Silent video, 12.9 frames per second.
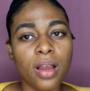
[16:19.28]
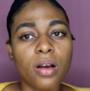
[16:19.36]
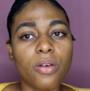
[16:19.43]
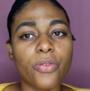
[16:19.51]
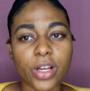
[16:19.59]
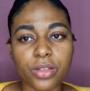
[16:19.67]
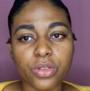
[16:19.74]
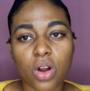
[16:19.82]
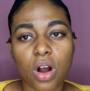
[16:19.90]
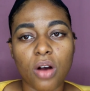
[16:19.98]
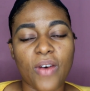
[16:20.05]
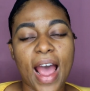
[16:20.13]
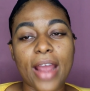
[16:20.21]
first
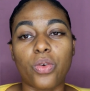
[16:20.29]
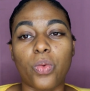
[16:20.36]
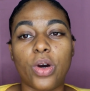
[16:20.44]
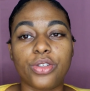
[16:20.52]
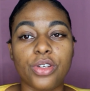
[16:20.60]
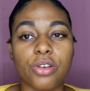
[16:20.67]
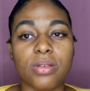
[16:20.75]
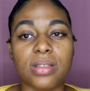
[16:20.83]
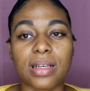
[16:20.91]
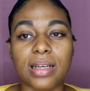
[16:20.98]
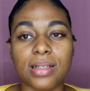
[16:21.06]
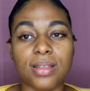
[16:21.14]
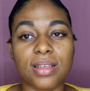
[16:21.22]
off, I don't want to use a
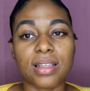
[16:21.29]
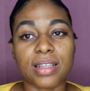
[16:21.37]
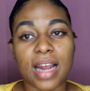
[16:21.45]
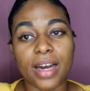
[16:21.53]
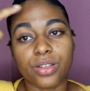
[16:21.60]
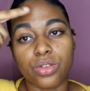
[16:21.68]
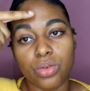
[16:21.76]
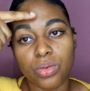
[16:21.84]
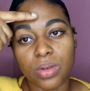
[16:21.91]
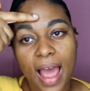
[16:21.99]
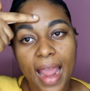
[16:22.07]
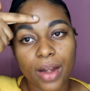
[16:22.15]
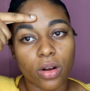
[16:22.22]
concealer that is too
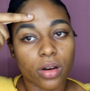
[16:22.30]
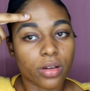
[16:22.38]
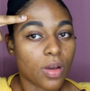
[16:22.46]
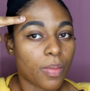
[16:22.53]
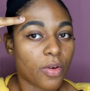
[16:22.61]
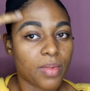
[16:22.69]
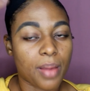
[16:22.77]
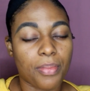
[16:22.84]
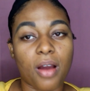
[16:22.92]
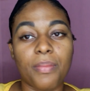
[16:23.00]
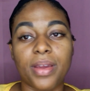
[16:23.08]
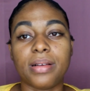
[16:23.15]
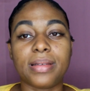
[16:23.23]
light on the top of my brow,
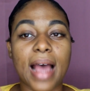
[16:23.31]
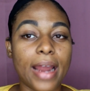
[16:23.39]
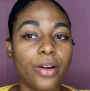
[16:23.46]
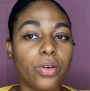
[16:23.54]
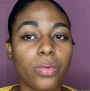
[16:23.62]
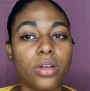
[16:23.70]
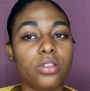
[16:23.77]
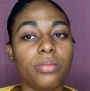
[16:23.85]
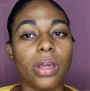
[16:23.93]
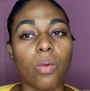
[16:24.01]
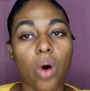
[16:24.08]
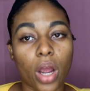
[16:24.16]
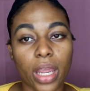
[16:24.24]
because I don't want to be
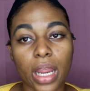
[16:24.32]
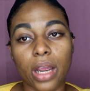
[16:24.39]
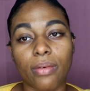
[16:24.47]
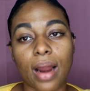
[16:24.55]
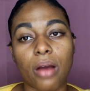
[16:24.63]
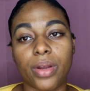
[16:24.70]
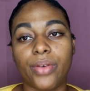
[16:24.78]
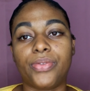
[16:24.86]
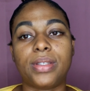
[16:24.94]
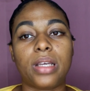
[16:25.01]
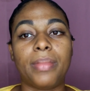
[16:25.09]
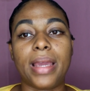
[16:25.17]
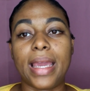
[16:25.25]
walking around with
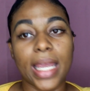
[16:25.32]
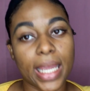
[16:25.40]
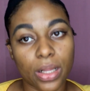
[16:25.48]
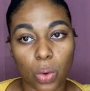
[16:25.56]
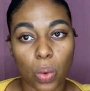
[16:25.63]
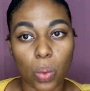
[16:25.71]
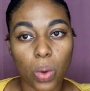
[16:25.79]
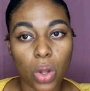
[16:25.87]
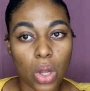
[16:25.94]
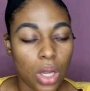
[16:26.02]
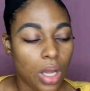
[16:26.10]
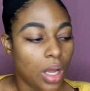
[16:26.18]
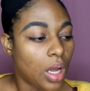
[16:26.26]
some halo.
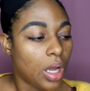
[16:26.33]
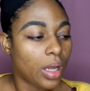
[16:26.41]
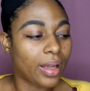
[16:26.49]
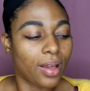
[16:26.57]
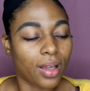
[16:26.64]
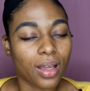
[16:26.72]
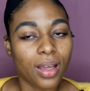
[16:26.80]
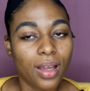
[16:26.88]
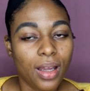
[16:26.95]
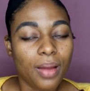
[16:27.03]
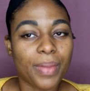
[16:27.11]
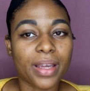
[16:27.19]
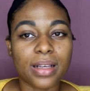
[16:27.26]

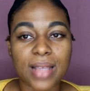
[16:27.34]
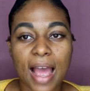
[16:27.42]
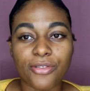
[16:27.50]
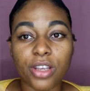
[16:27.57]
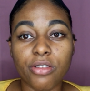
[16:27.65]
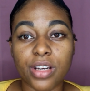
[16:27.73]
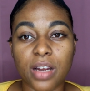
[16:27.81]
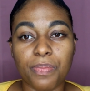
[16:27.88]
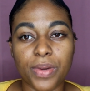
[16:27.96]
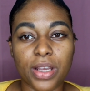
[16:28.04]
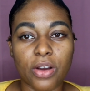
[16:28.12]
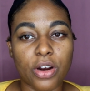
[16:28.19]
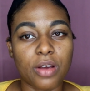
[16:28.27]
Because after you're done
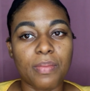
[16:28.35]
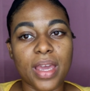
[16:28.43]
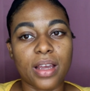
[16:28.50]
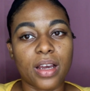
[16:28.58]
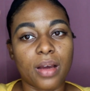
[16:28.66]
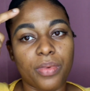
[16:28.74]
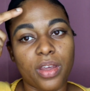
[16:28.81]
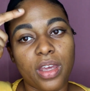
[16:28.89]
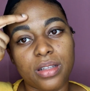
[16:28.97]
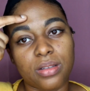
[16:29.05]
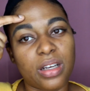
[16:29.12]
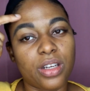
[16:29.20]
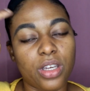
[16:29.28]
putting on your makeup,
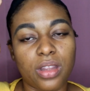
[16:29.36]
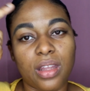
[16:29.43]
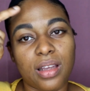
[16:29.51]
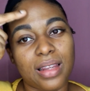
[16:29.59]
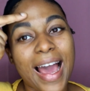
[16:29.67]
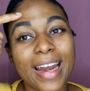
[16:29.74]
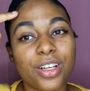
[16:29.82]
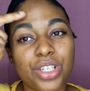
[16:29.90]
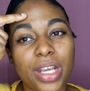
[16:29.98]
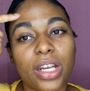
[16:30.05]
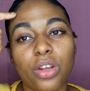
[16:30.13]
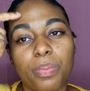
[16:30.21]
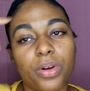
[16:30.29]
the lighter
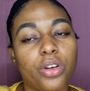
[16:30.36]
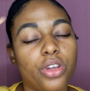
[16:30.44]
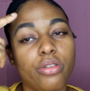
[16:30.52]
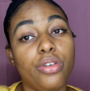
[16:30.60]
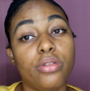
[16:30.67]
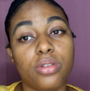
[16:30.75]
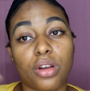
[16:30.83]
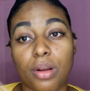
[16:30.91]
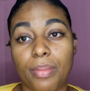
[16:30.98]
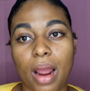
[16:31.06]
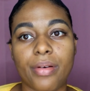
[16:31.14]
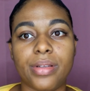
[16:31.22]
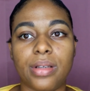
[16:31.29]
shade you use on your
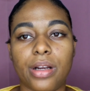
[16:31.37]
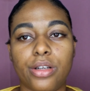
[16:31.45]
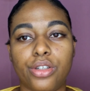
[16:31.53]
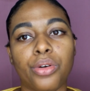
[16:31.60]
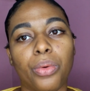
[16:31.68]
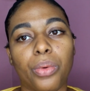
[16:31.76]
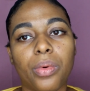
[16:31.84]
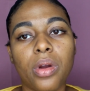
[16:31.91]
brow is gonna show.